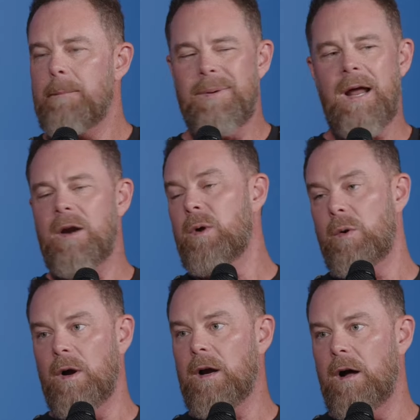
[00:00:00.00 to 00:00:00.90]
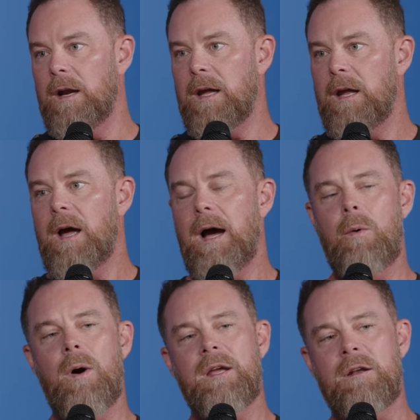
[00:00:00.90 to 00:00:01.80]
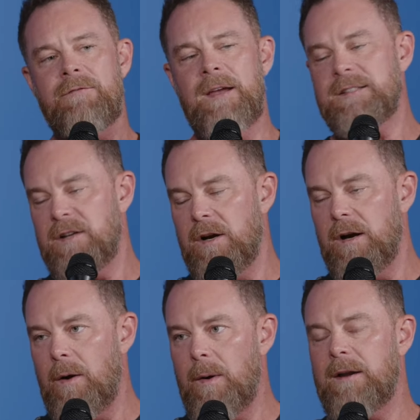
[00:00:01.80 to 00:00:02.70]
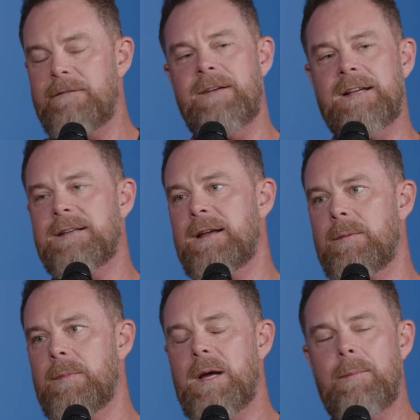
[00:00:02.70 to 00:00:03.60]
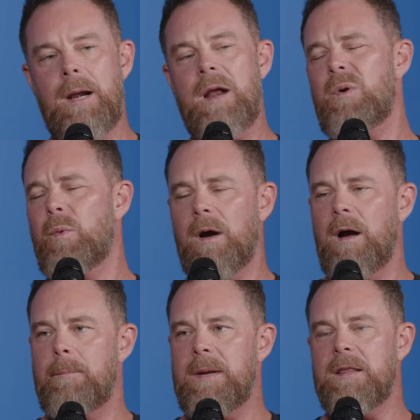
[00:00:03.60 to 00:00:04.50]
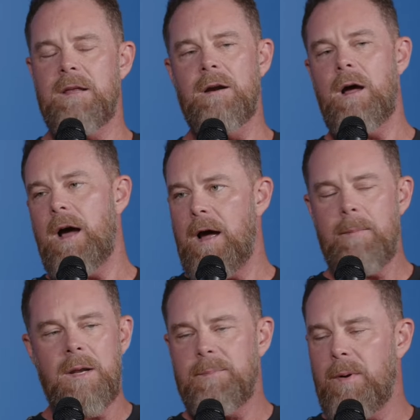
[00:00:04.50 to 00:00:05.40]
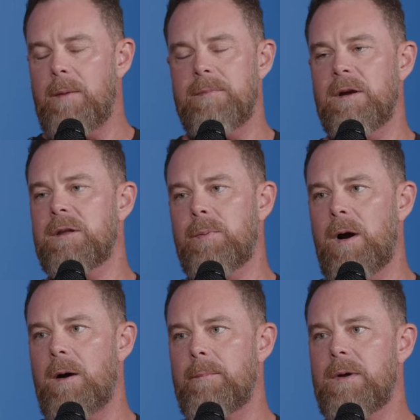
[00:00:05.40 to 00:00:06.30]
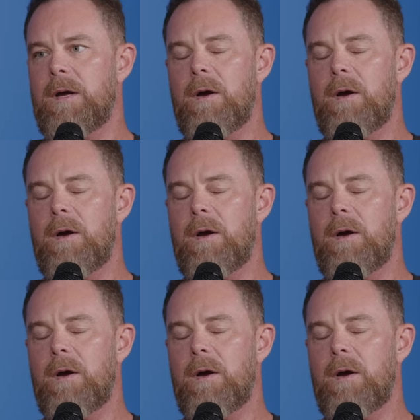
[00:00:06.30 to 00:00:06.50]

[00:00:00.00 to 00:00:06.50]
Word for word: but I don't want to work on it. Yeah. I want you to fix her. I want you to fix him, mm. but I don't want to work on me. They're not. I'm not the problem. They're the problem. Mm.